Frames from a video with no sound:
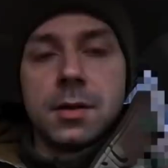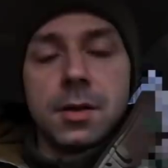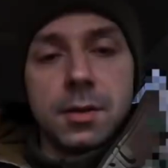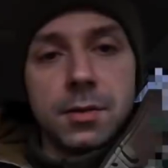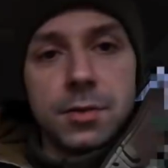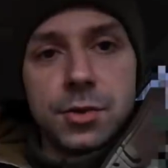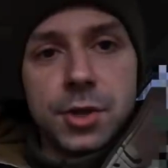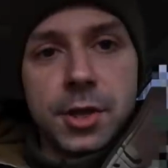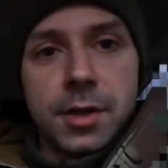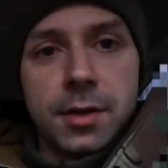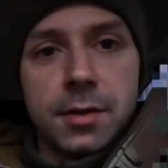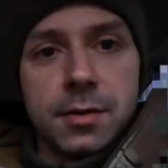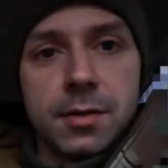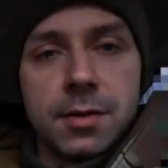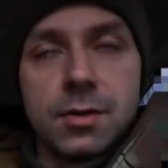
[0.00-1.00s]
In the
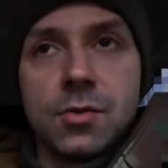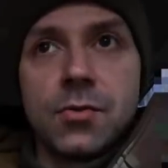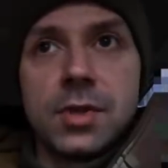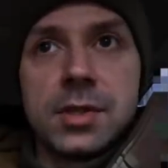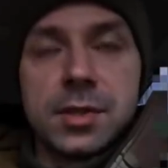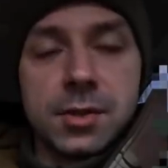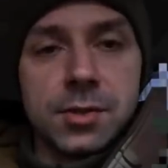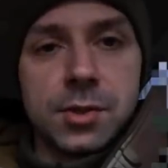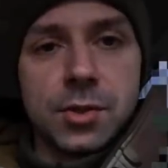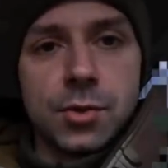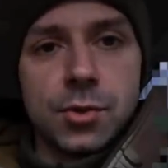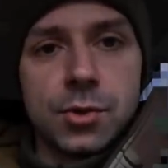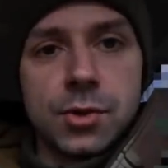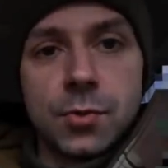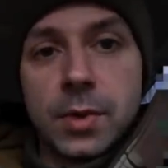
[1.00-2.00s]
jail, Vasil
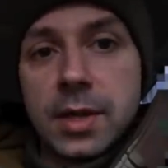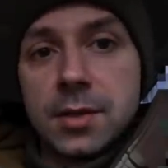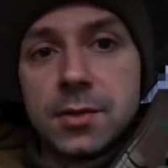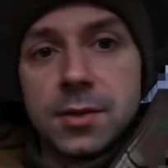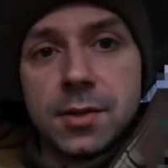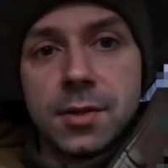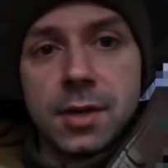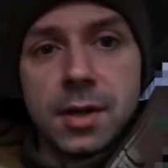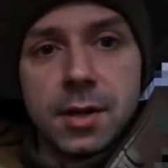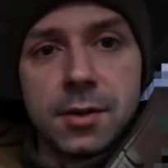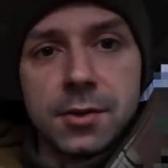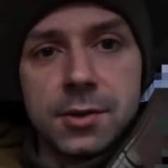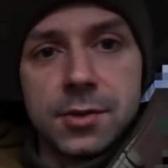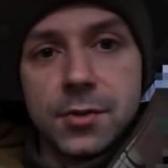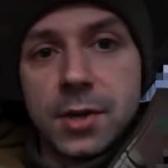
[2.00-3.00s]
Stus went on a
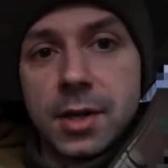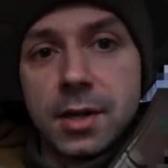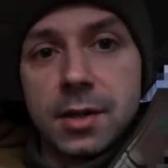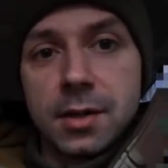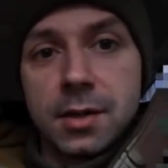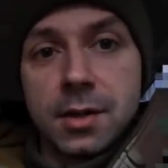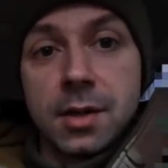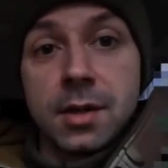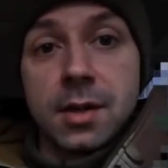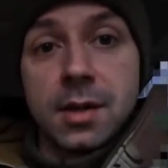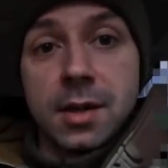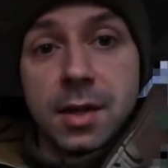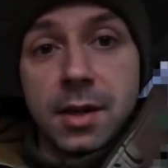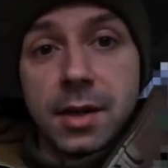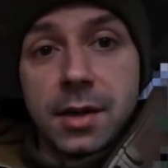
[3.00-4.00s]
hunger strike
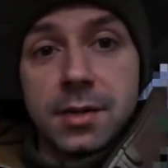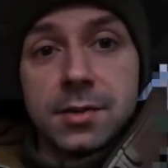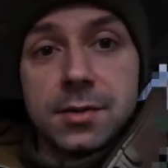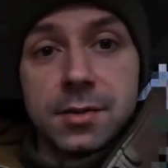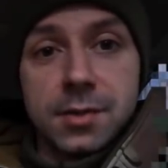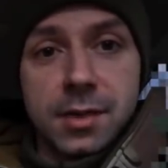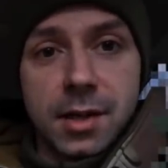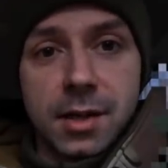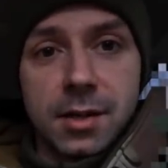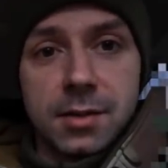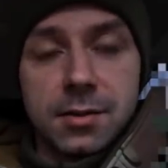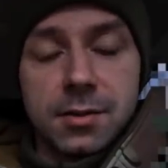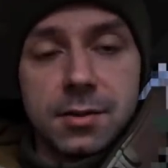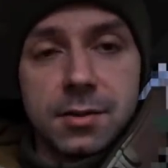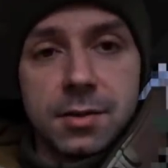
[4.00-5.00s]
and
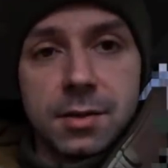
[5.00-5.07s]
died.